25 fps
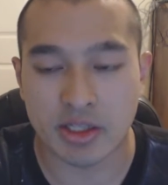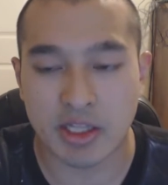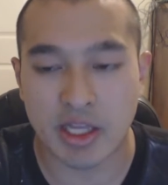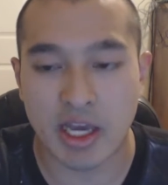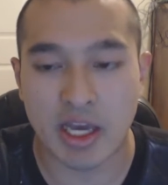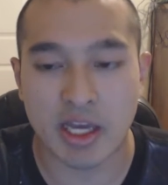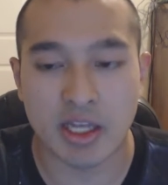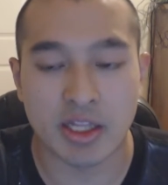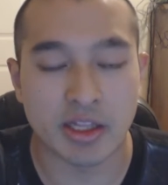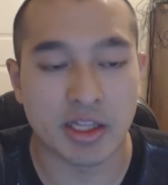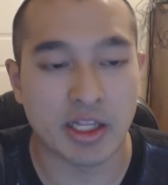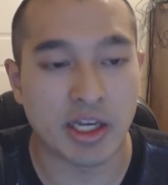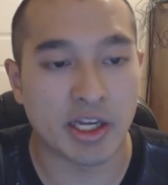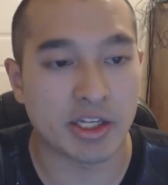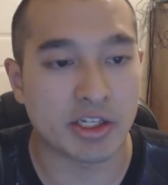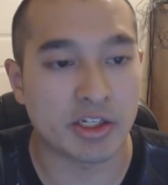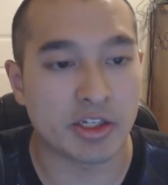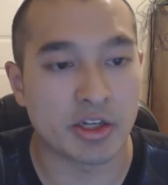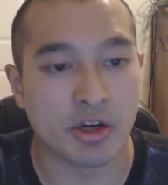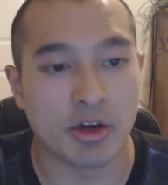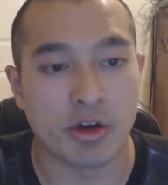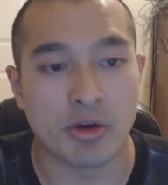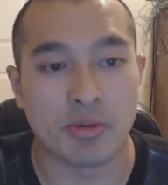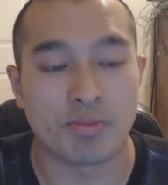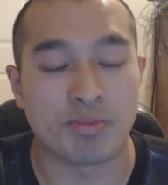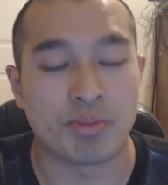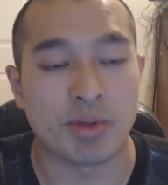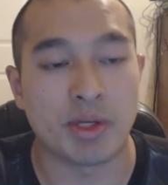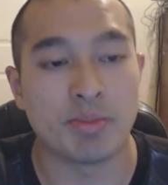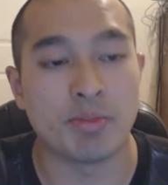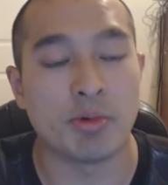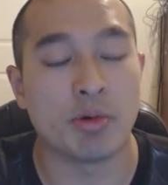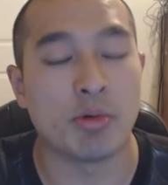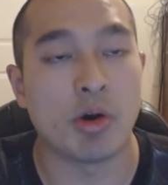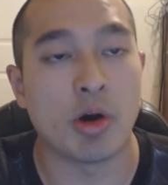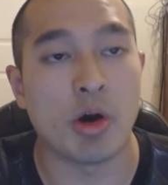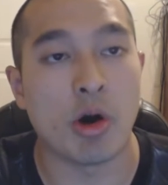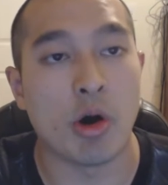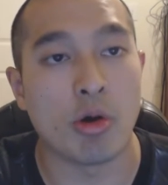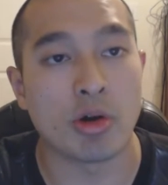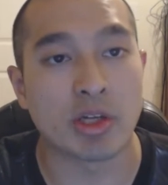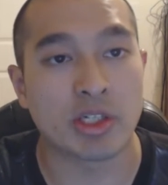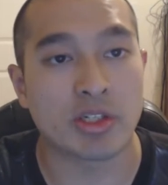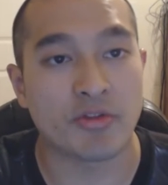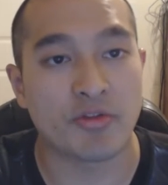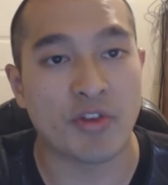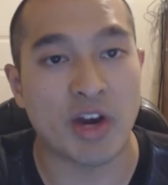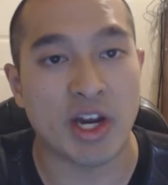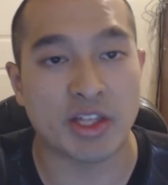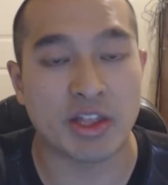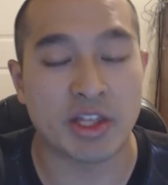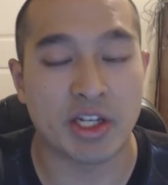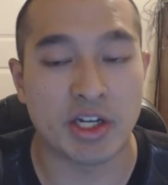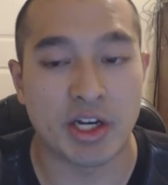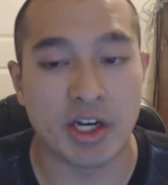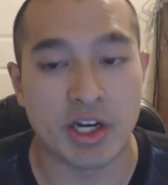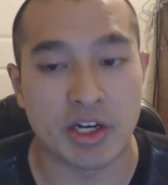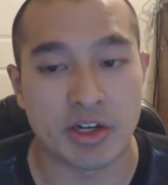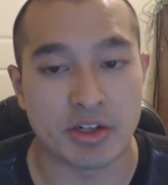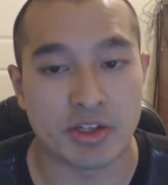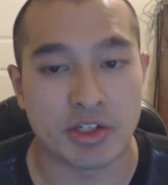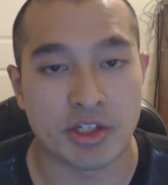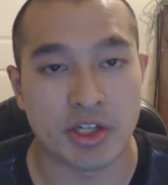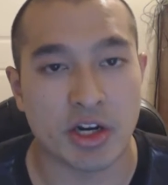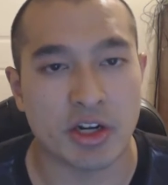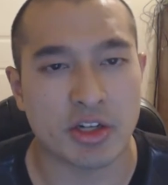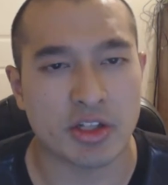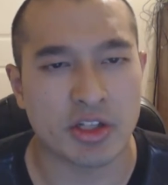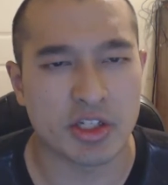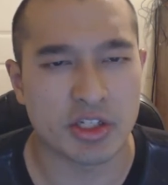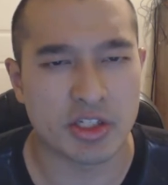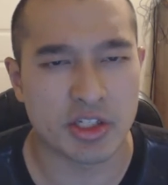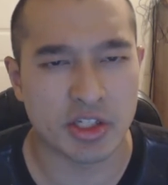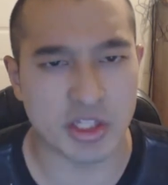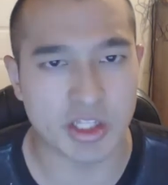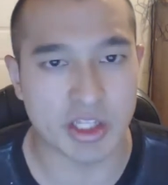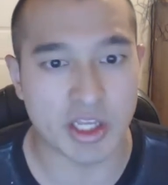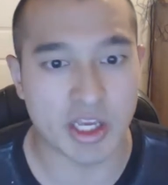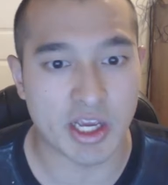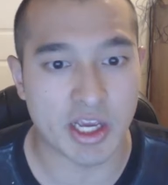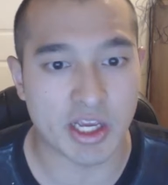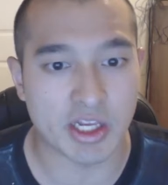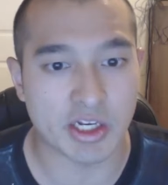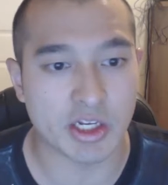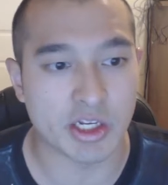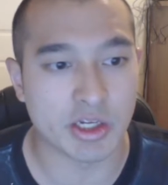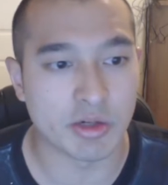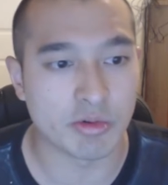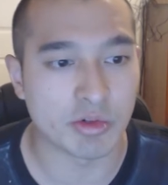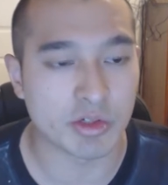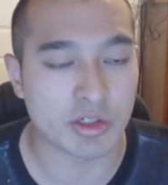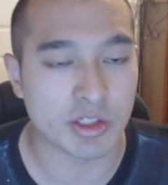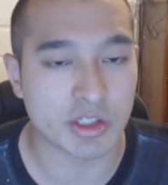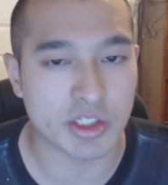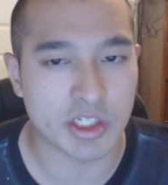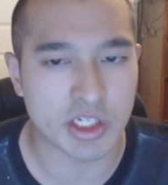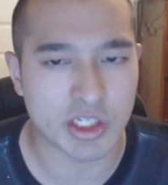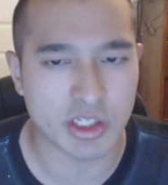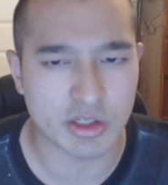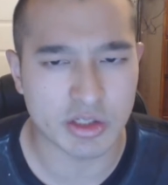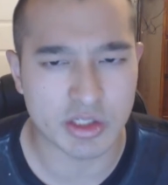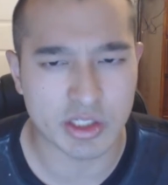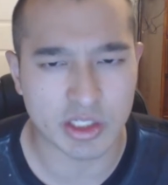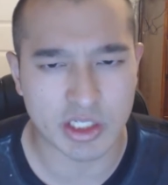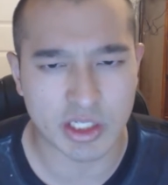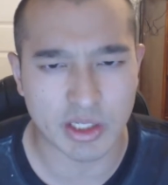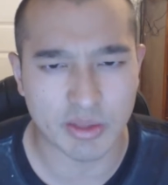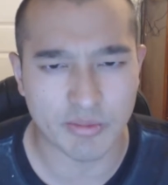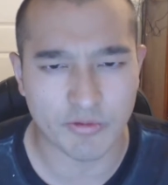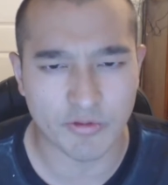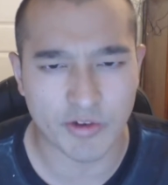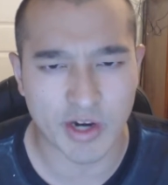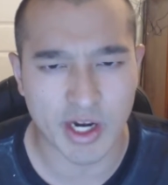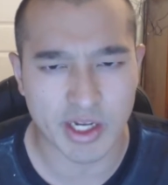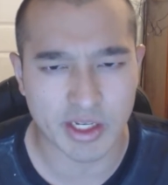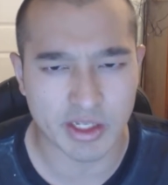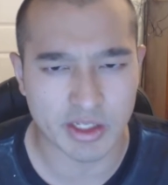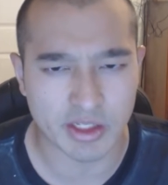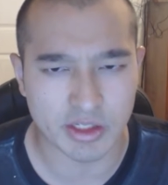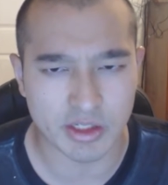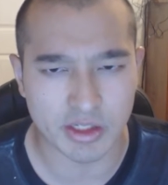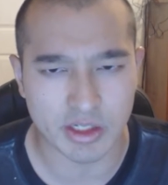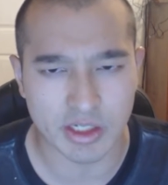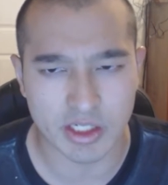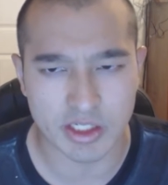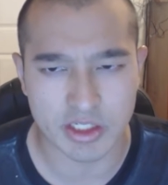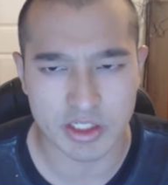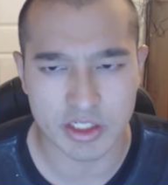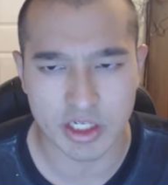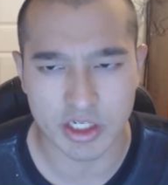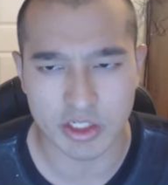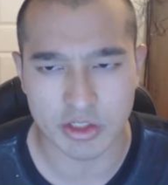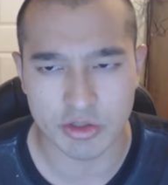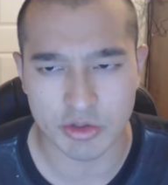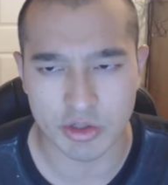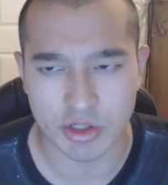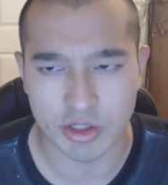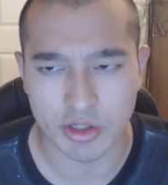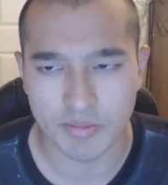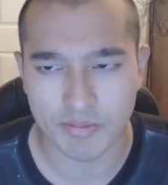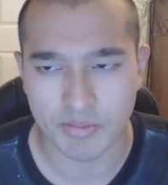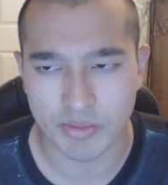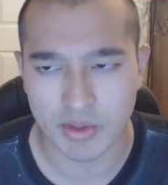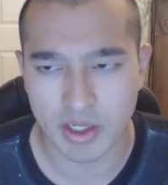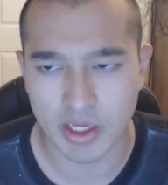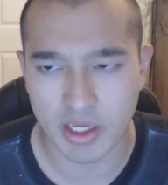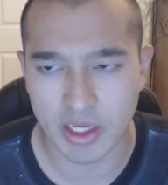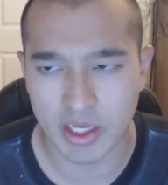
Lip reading: people will always fight their inner darkness in the end and will continue to keep fighting, etc.